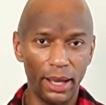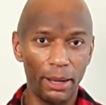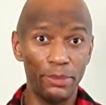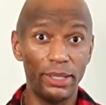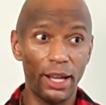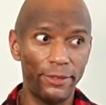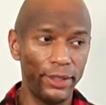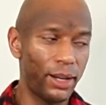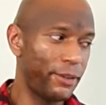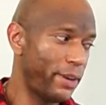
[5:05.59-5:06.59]
and I'm
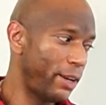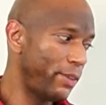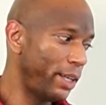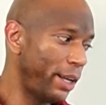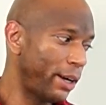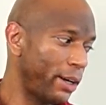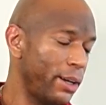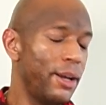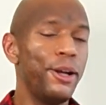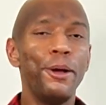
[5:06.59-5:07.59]
definitely not a fan of it
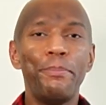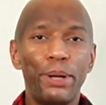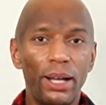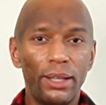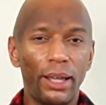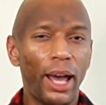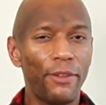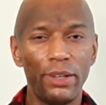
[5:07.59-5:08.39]
here, but they have